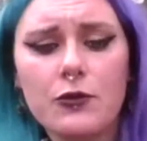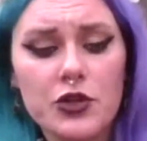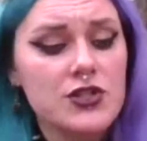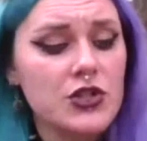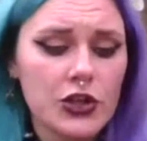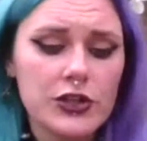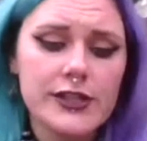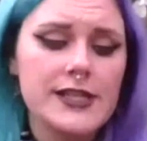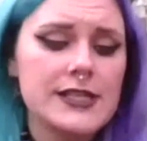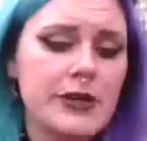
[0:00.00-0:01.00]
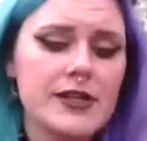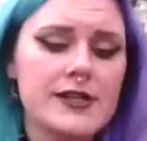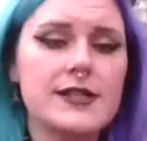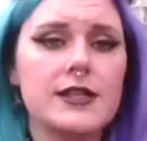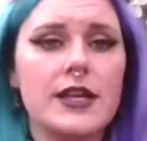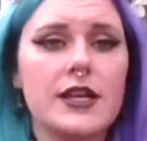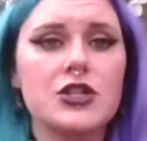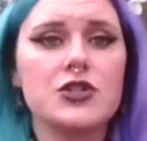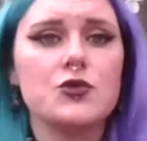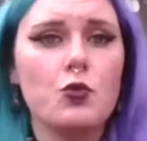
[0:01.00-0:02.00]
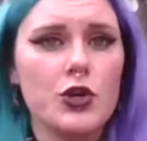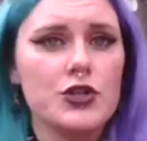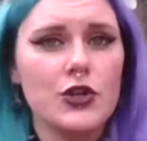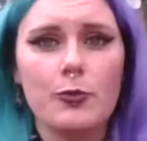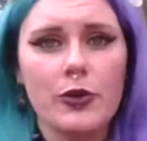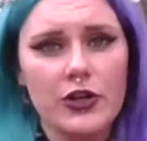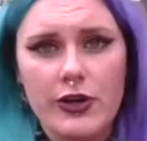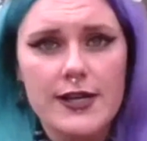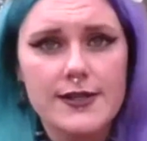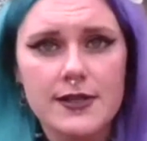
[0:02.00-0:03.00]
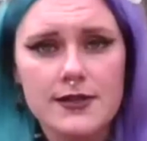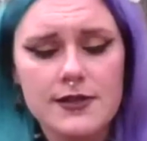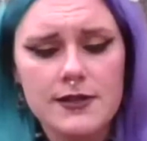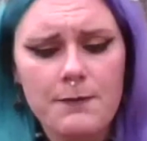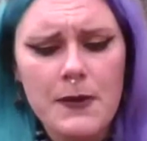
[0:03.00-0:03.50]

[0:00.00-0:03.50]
which is currently experiencing the nation's worst opioid crisis.